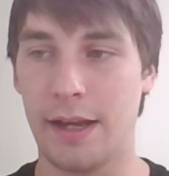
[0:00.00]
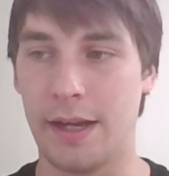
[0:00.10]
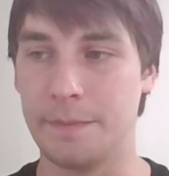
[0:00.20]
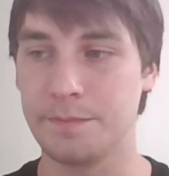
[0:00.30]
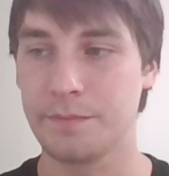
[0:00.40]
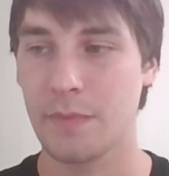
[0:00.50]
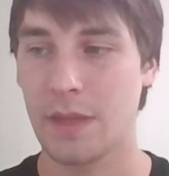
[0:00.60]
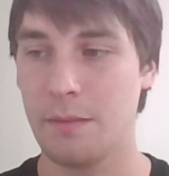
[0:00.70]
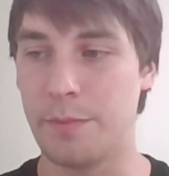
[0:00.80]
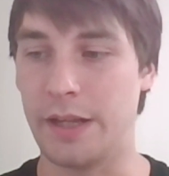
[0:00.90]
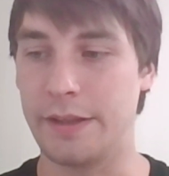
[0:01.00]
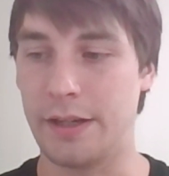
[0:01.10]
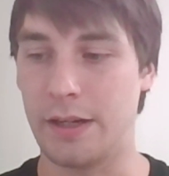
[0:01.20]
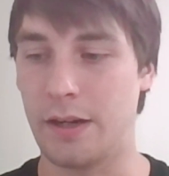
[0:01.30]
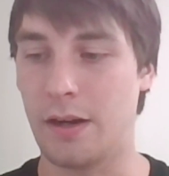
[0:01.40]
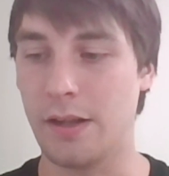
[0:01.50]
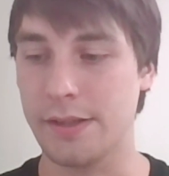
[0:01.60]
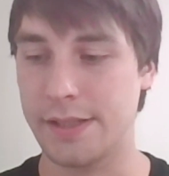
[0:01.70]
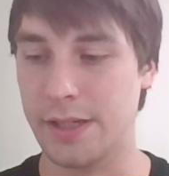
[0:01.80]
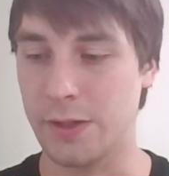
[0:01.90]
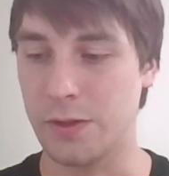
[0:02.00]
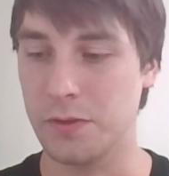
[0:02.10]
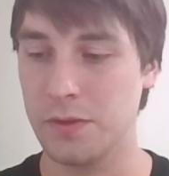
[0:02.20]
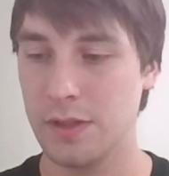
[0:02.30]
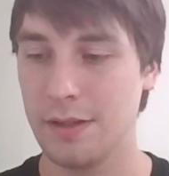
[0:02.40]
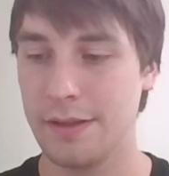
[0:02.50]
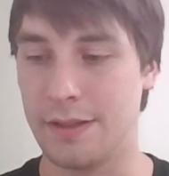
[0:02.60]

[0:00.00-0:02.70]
Um, but there are also